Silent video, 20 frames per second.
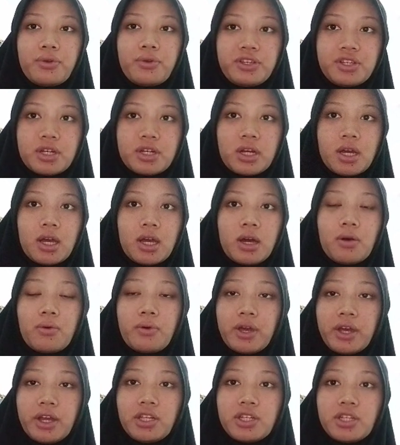can
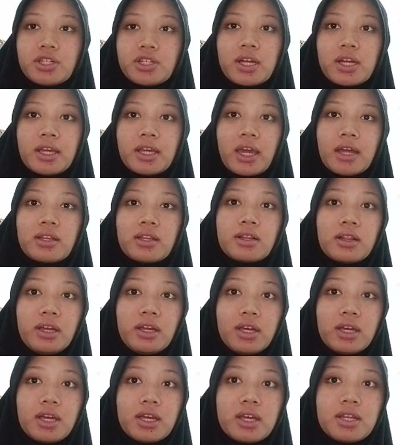lead the
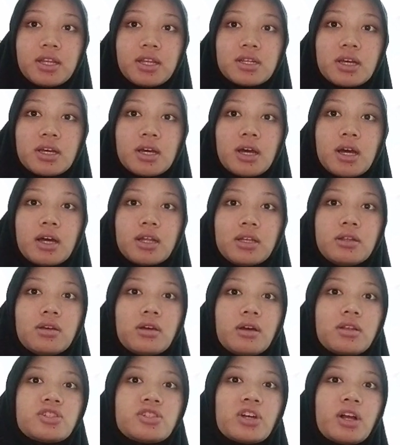challenge like
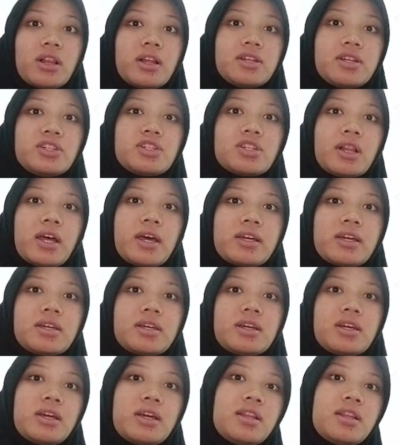
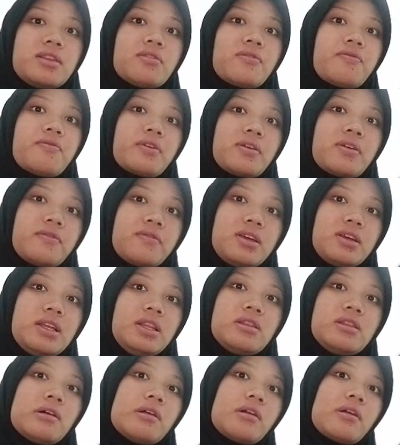interference
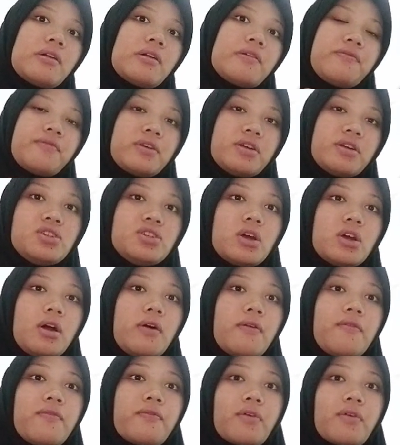from the first
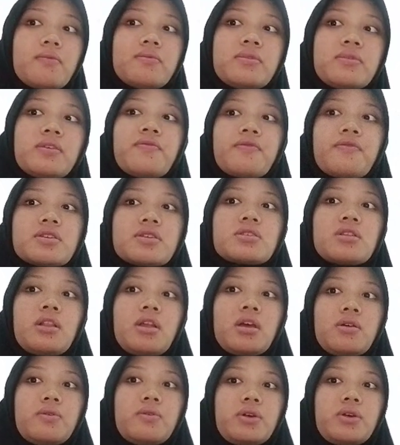language
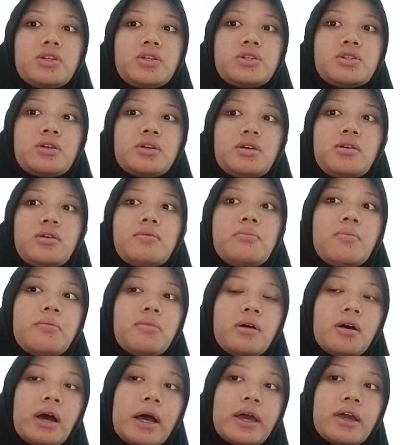by Farrokh
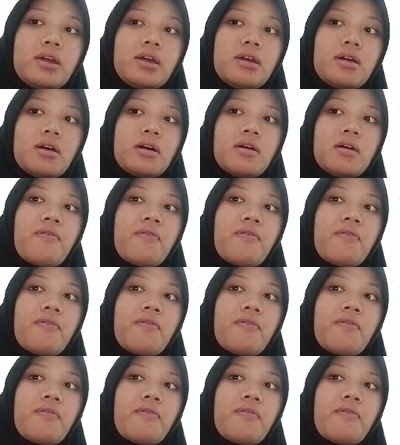et al.